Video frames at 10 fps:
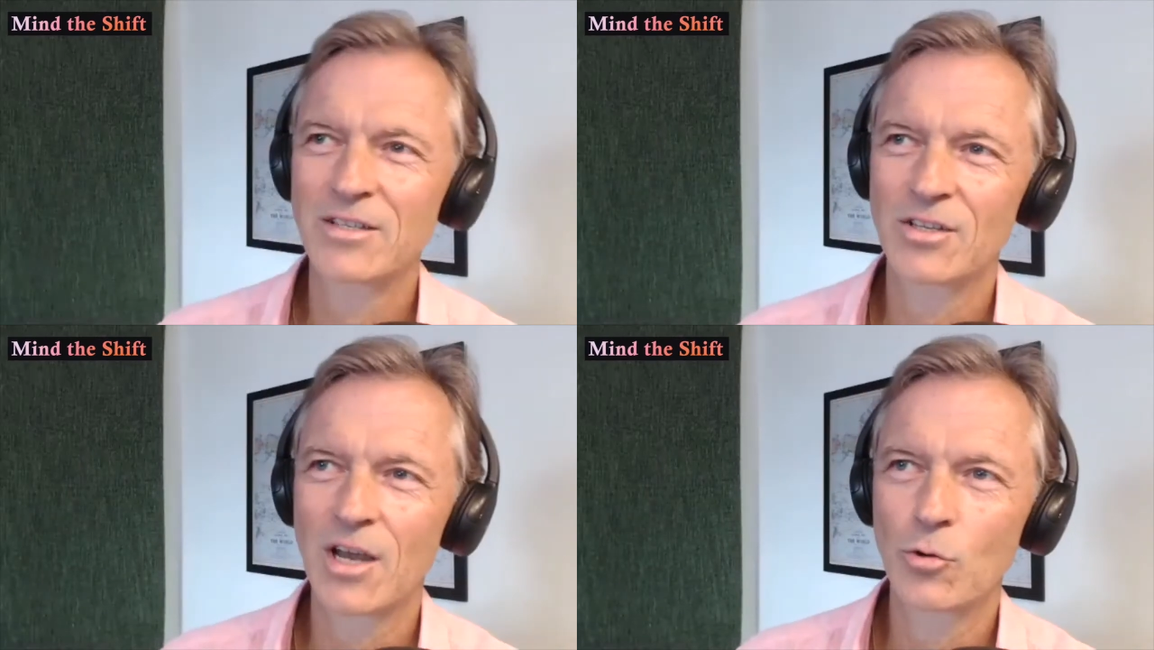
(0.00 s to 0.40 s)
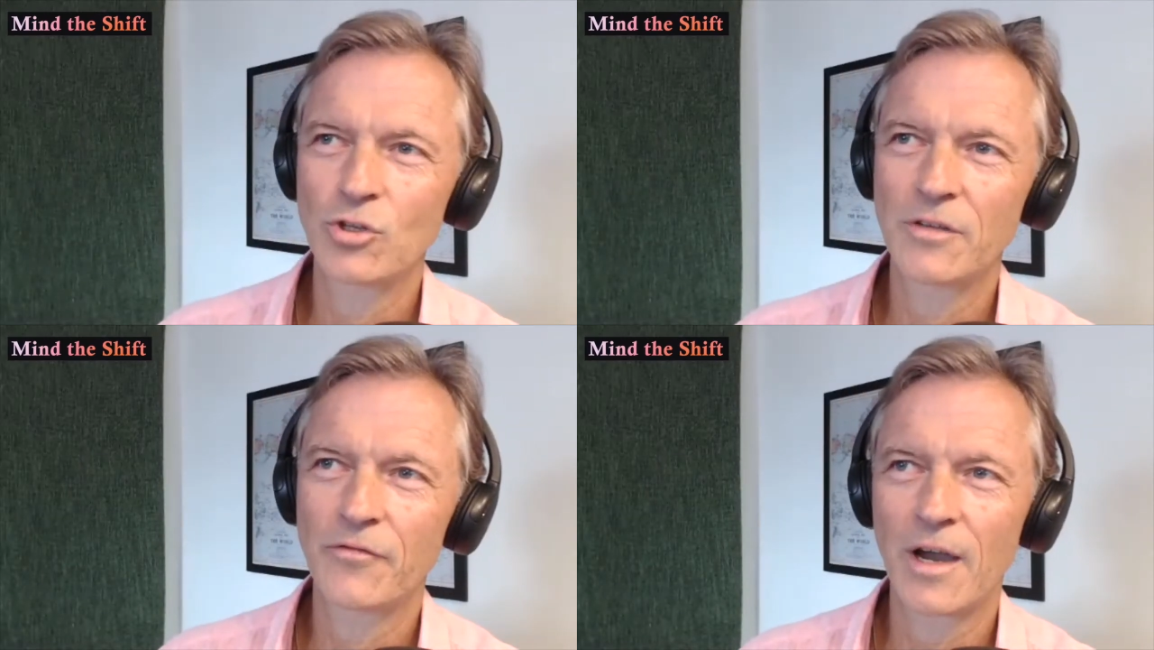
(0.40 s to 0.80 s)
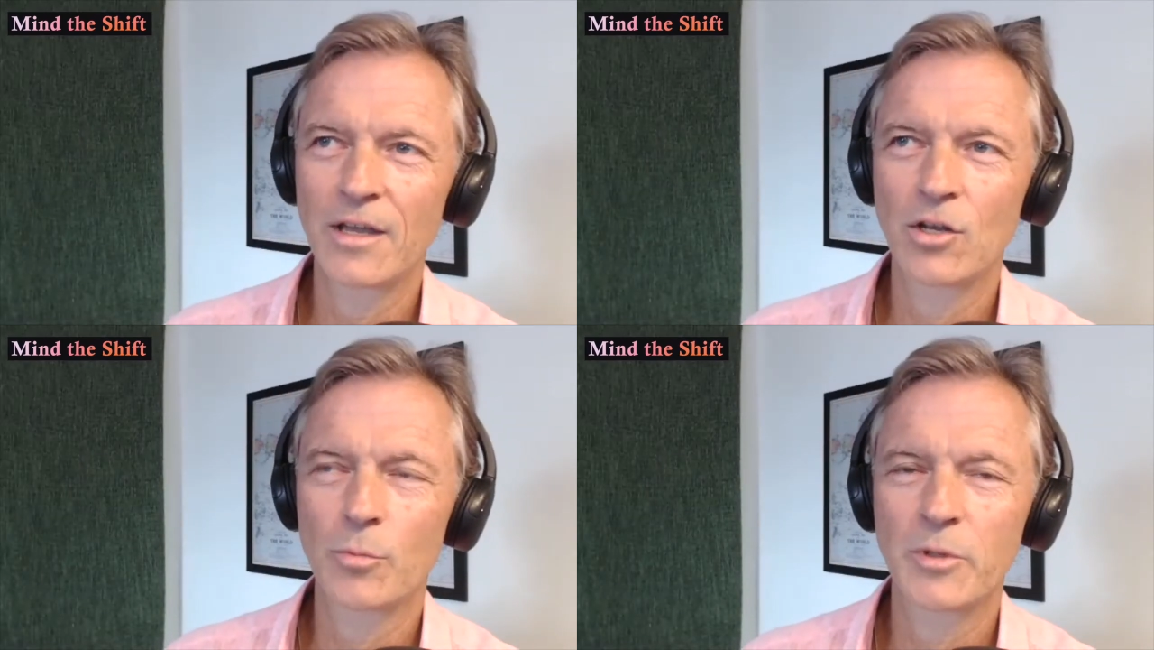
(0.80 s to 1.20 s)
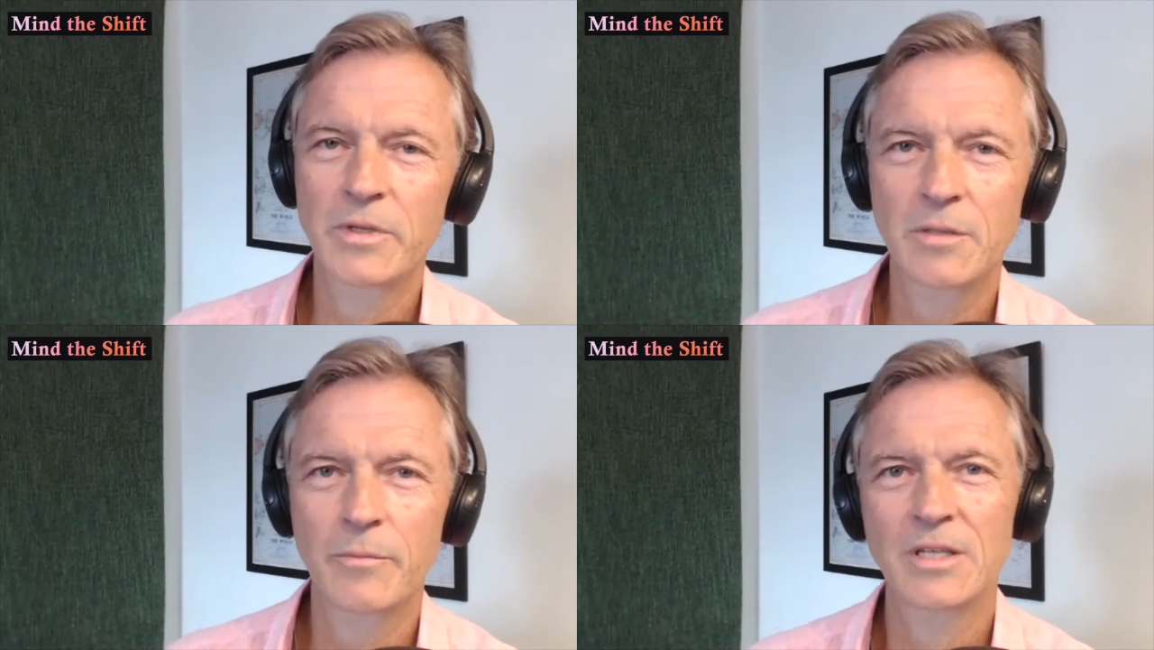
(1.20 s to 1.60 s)
on how you define
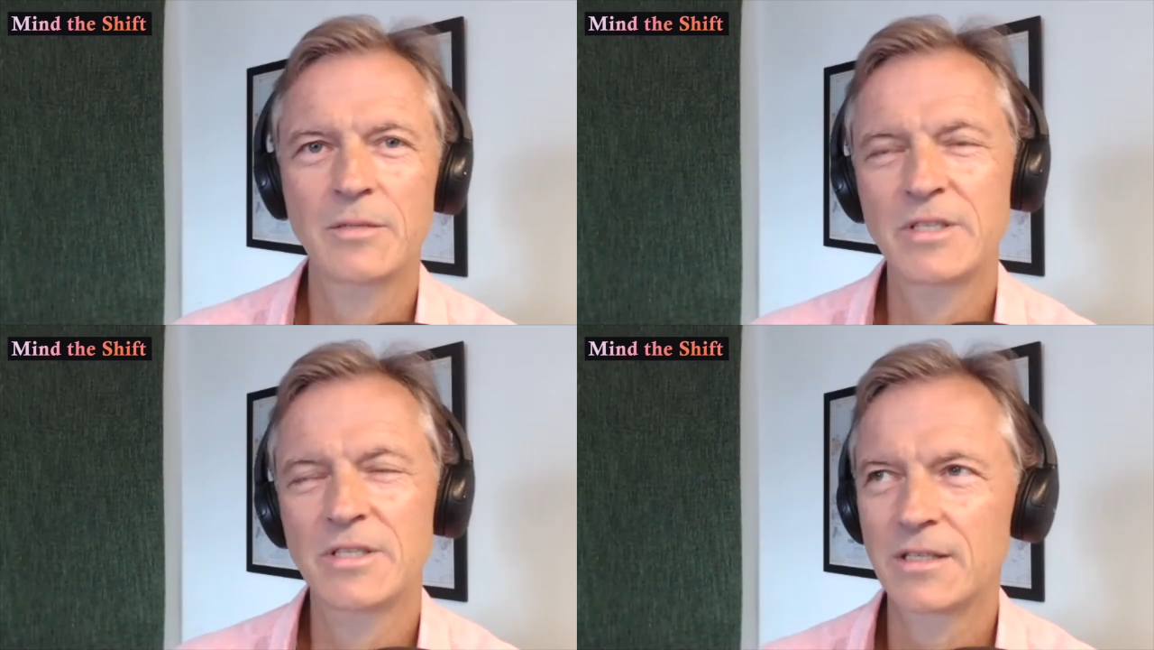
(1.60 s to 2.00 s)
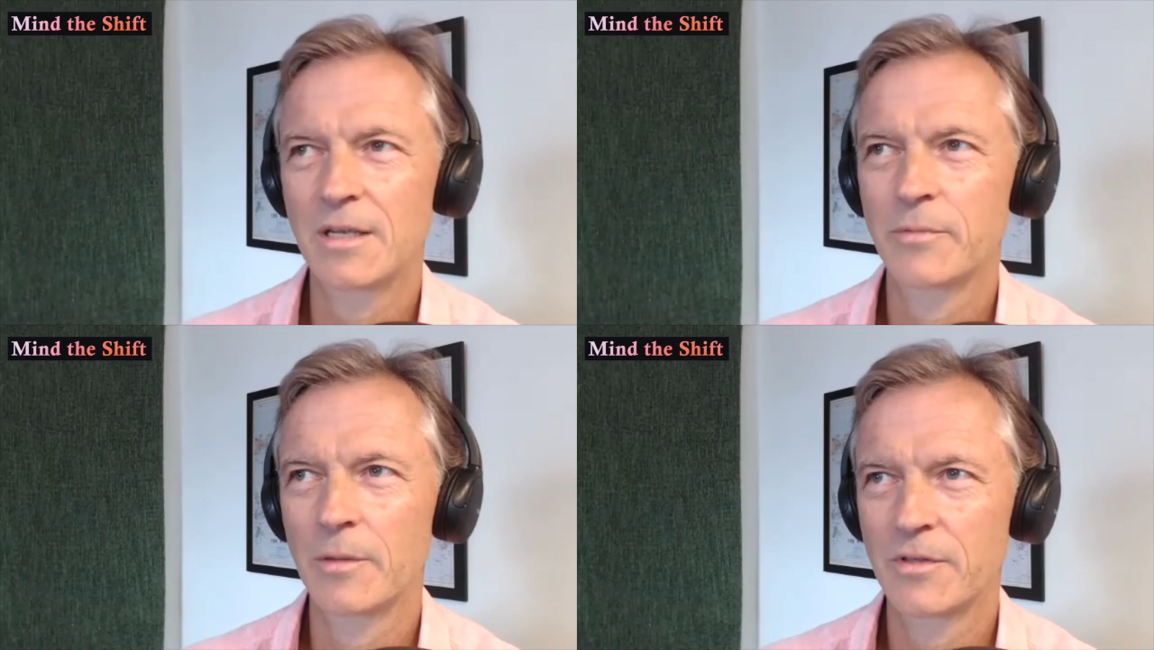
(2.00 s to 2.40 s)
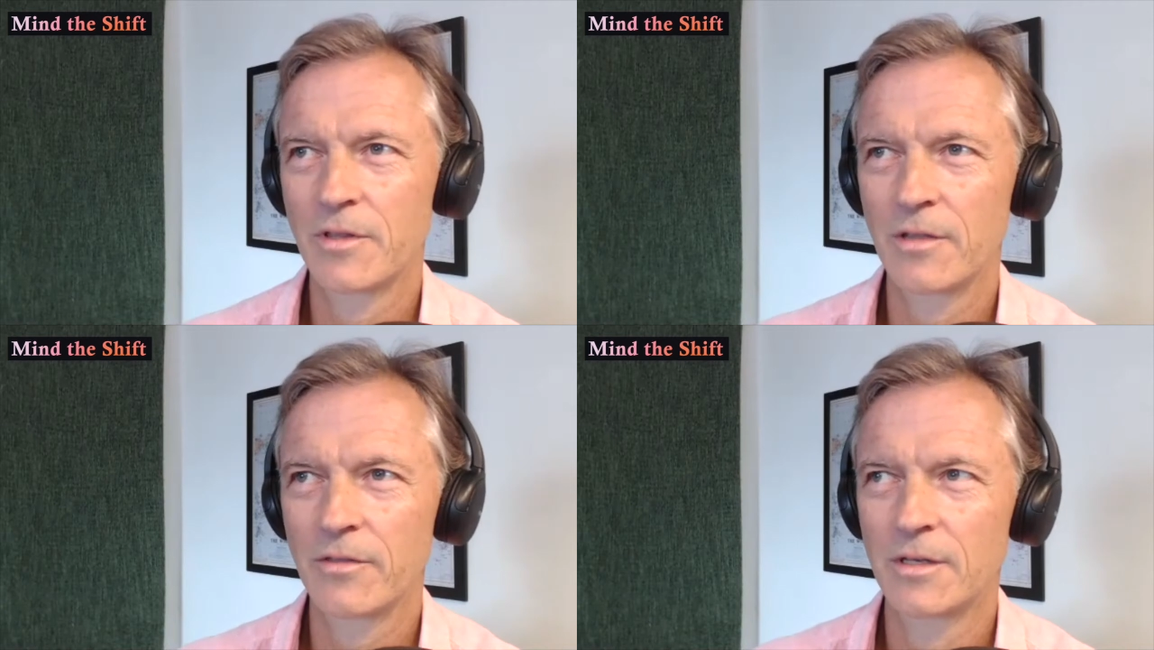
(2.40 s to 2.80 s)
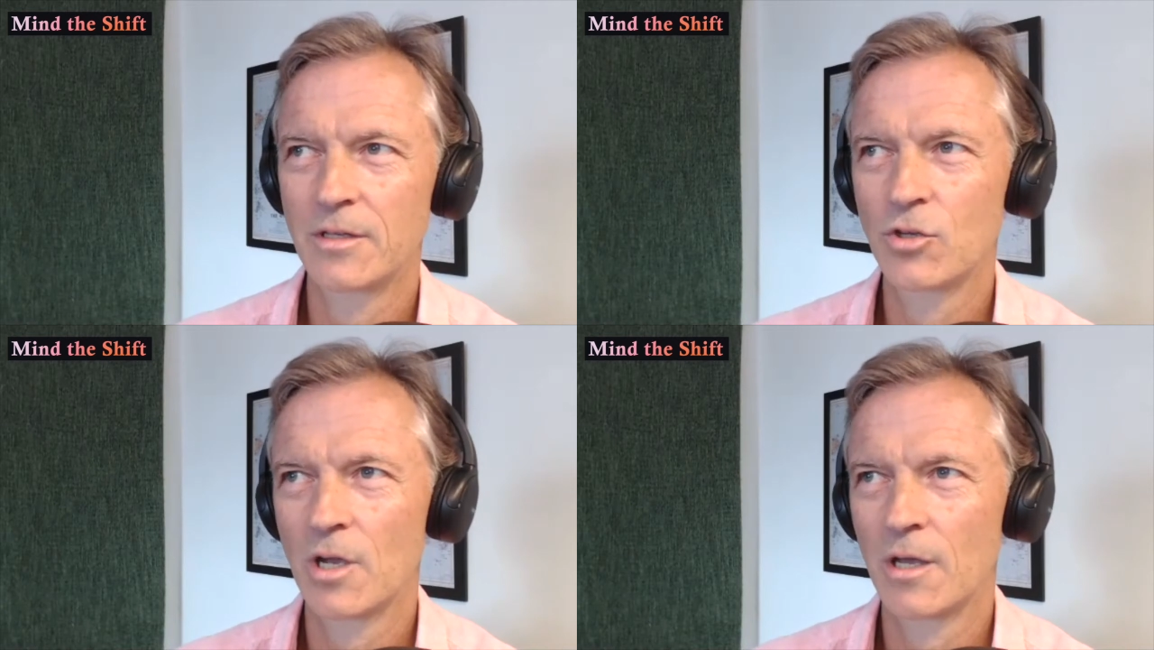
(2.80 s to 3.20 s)
optimist and pessimist. I sometimes think that
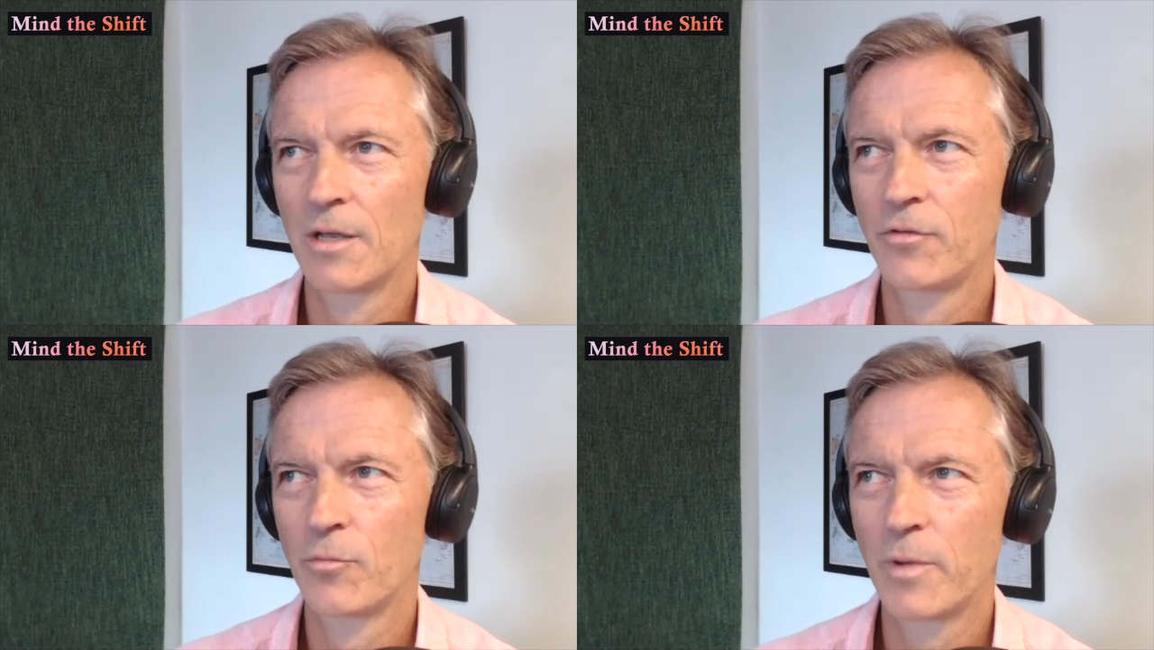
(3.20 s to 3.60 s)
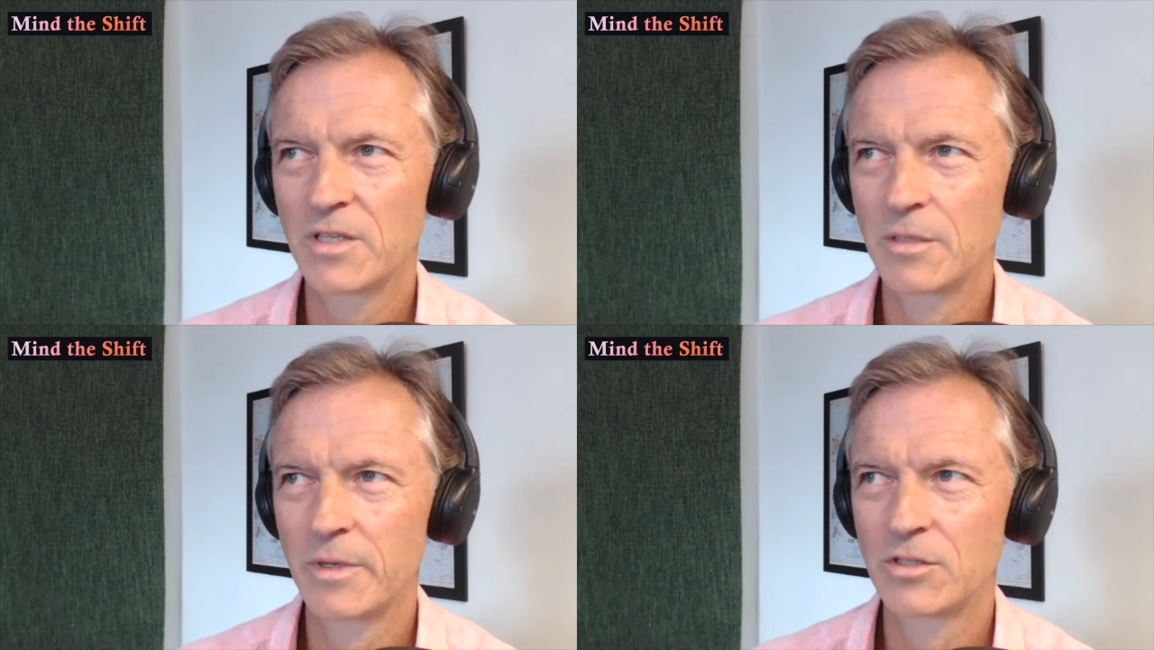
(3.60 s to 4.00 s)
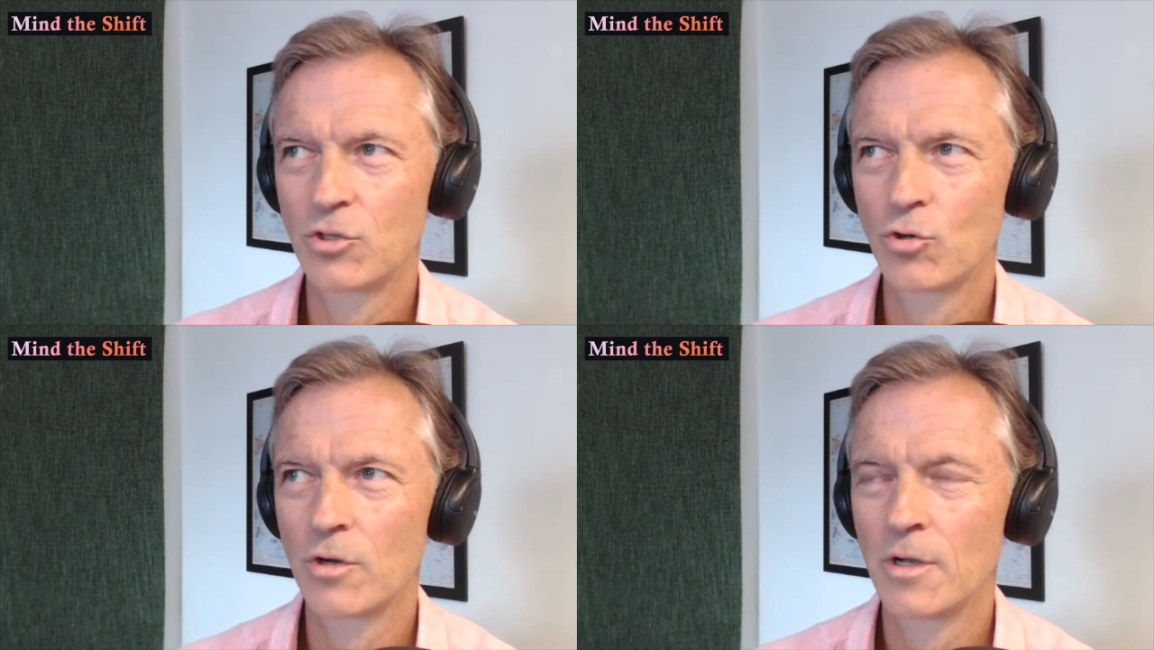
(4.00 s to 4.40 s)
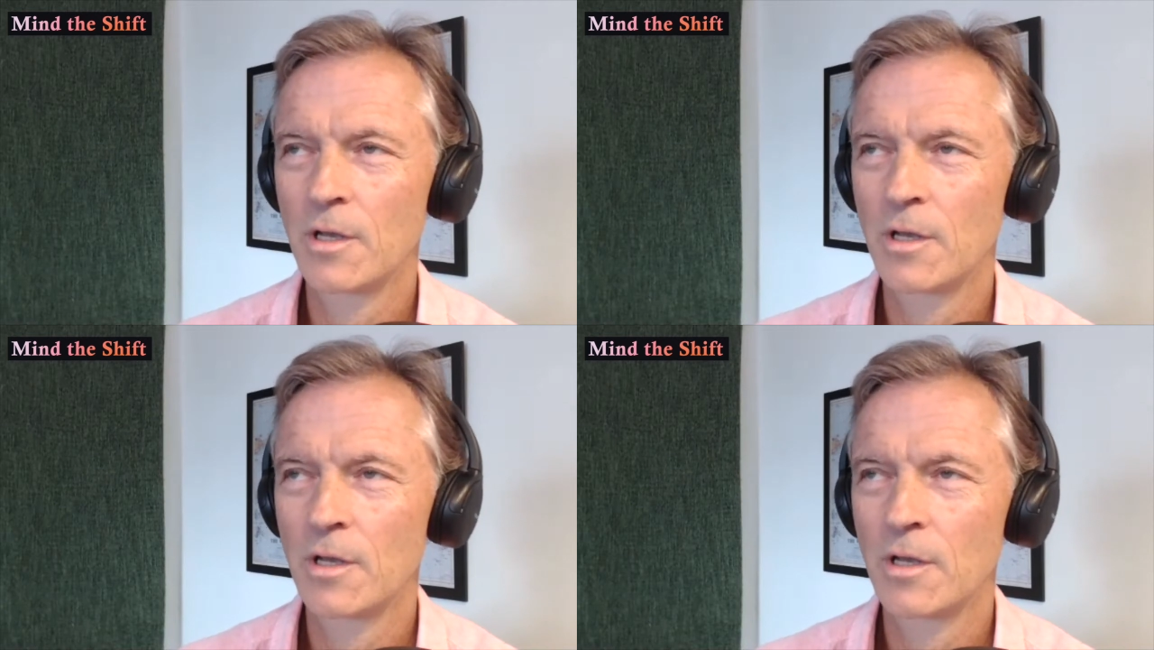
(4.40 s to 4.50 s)
you can, if you're a pessimist, you're